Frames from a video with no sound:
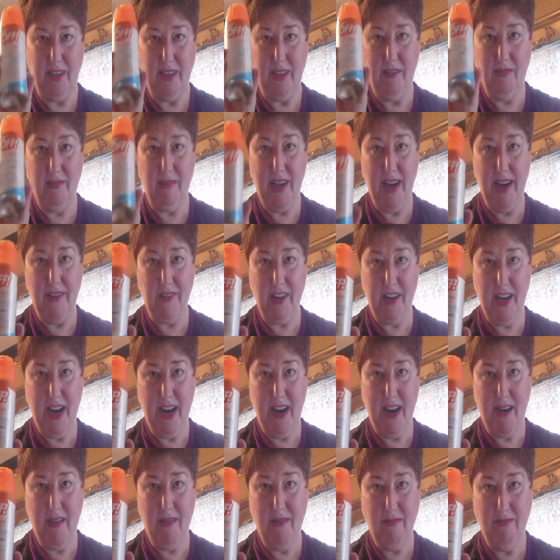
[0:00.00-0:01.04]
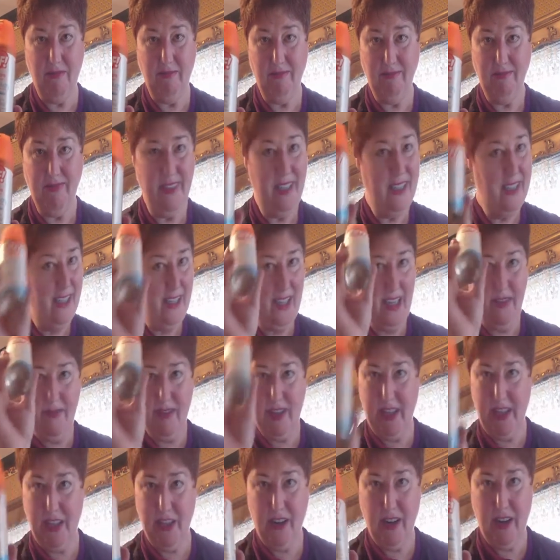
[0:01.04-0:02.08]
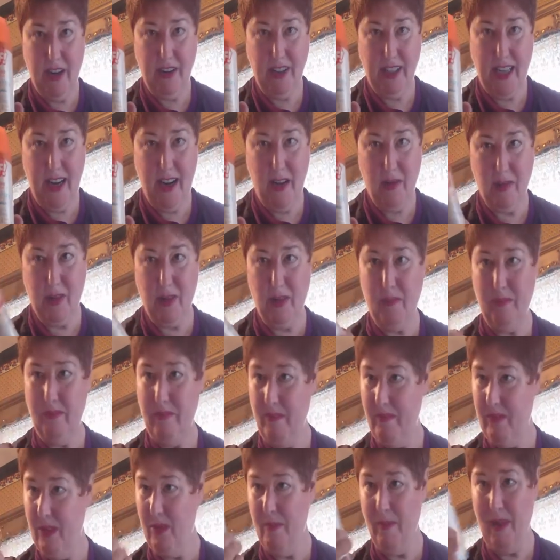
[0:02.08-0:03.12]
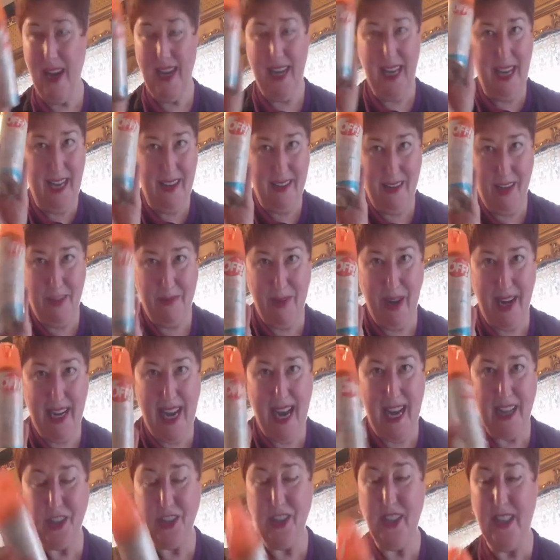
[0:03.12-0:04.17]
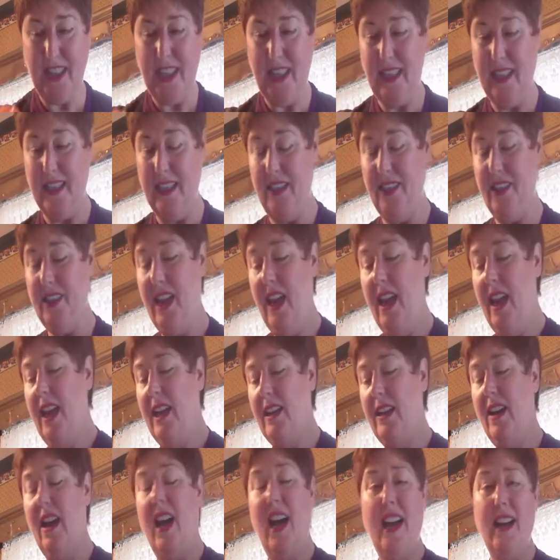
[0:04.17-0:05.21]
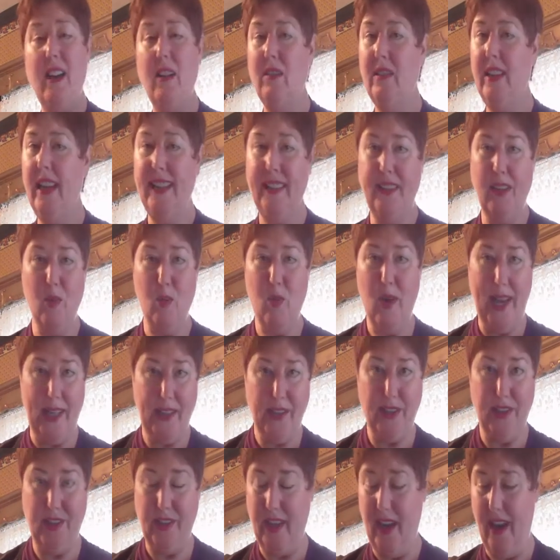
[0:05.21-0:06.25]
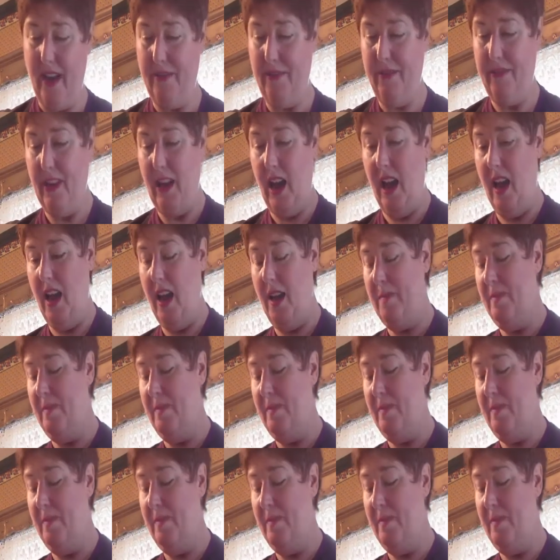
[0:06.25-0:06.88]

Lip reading: You never know. Even in your hotel room, you might actually need this. Now, I don't like the wet stuff.